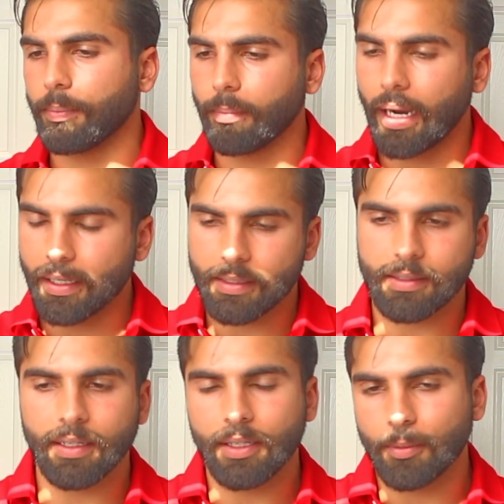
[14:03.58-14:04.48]
your mind
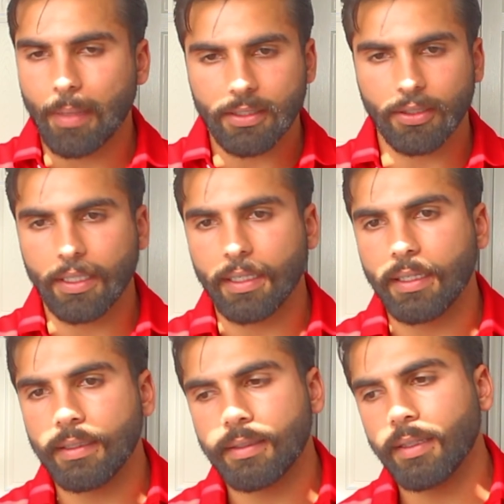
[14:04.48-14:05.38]
is in it, you're mentally
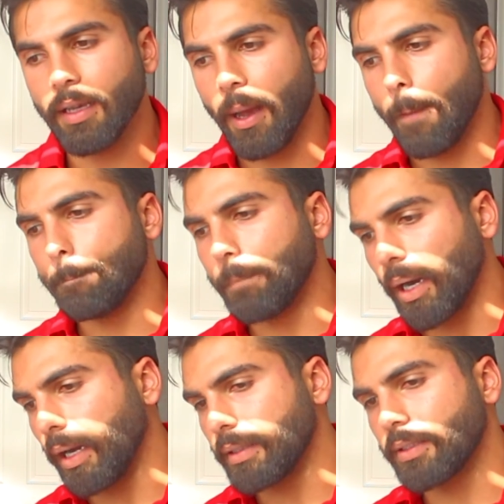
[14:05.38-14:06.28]
in it.
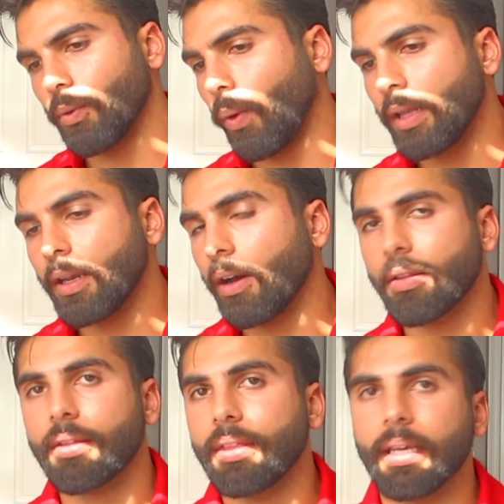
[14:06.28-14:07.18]
But one
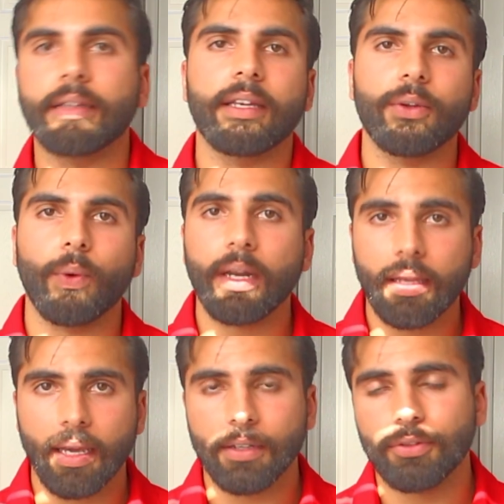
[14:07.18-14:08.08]
other thing that you want
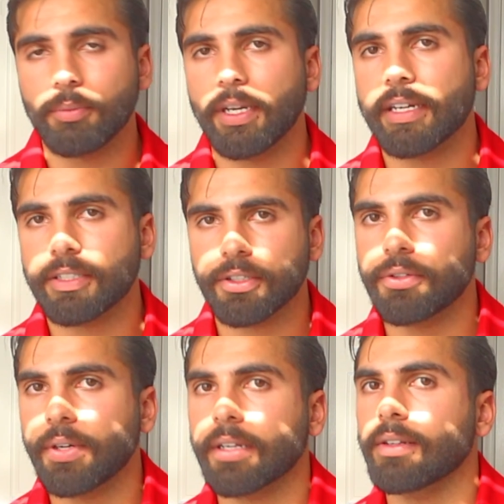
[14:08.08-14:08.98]
to get from your
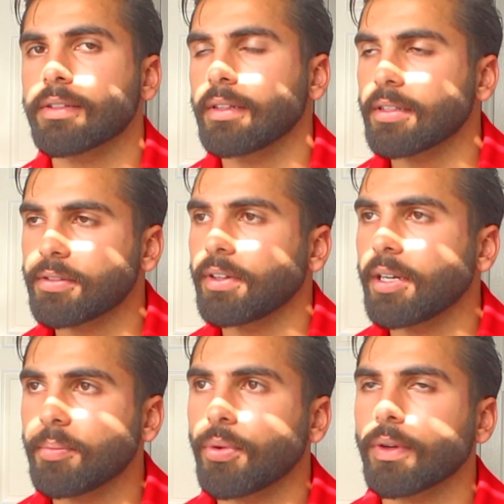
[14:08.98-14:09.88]
extracurriculars, and this is
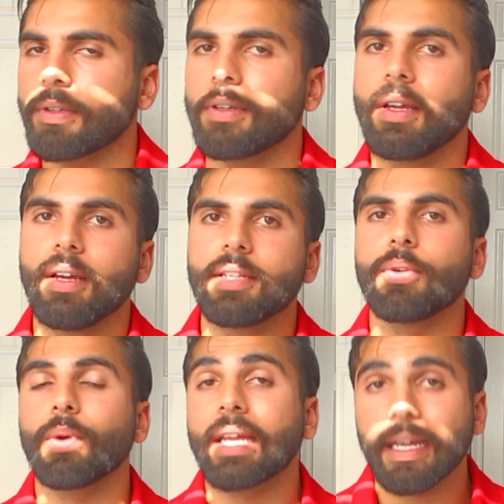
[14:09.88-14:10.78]
very important,
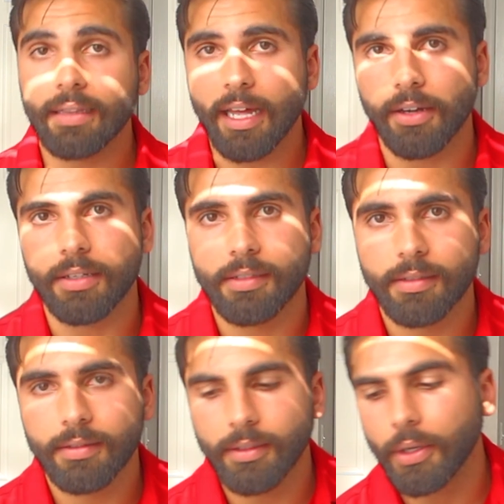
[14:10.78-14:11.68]
you want to get
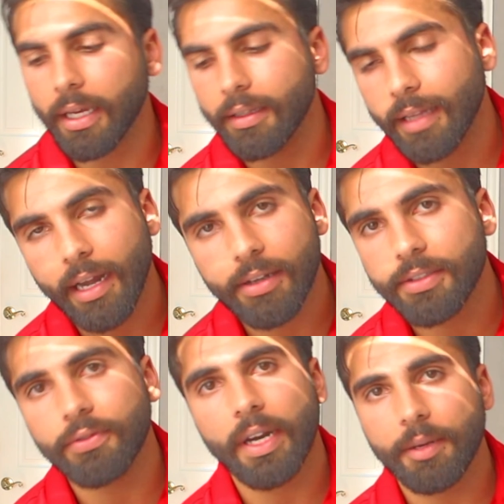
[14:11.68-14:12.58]
letters. Okay,
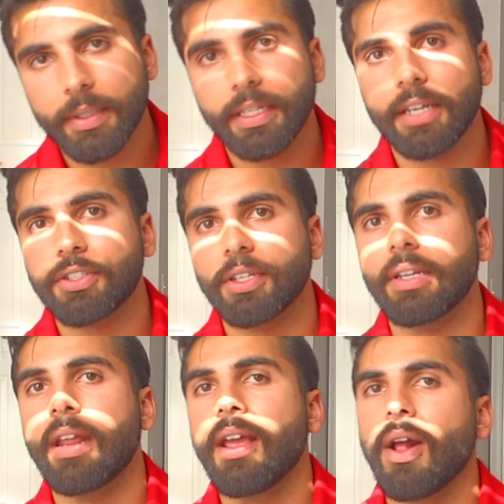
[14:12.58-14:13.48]
letters of
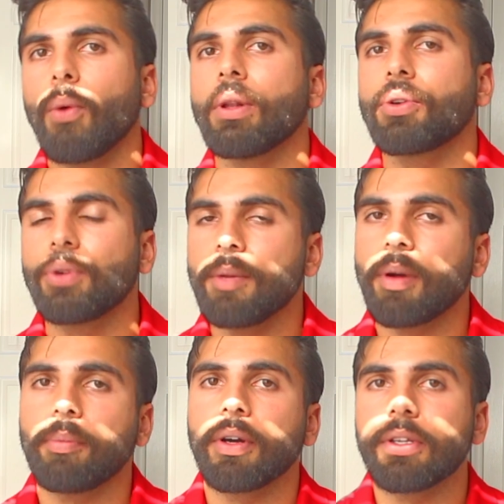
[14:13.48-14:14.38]
recommendation will creep
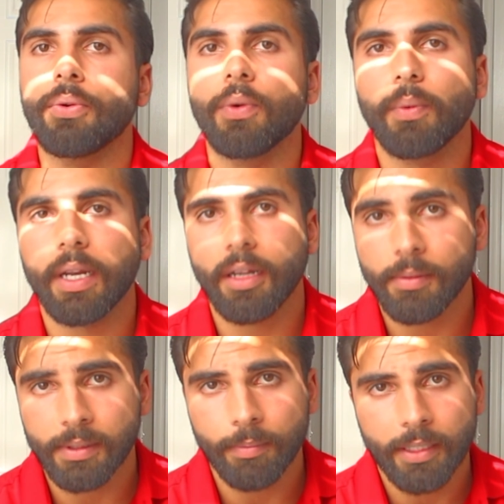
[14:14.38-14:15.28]
up on you when it
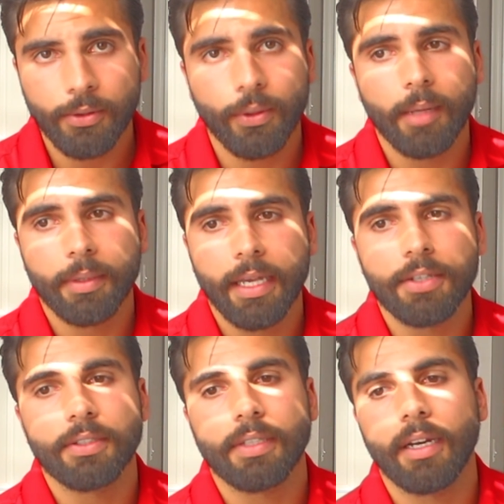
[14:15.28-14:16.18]
comes to med school
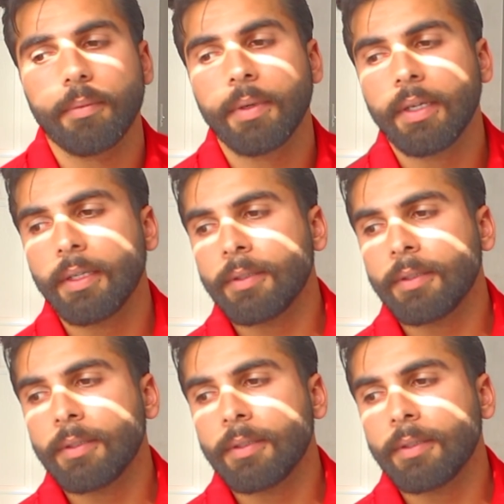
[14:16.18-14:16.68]
application time.